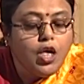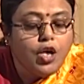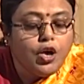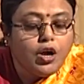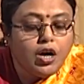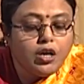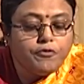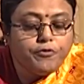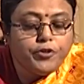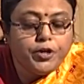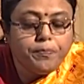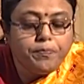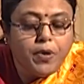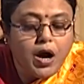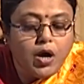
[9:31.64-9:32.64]
confer
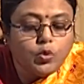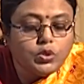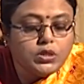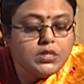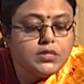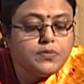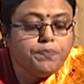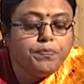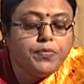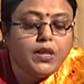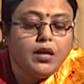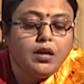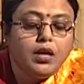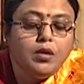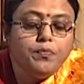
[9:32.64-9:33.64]
powers,
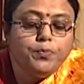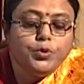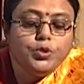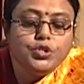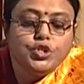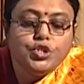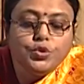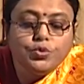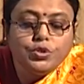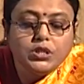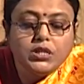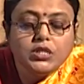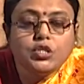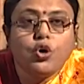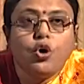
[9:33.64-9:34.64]
impose
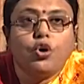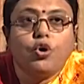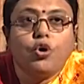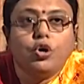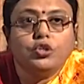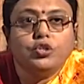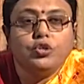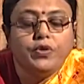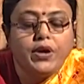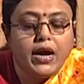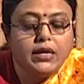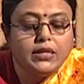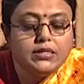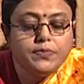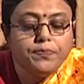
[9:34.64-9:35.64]
duties, or
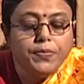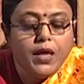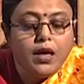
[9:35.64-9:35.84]
authorize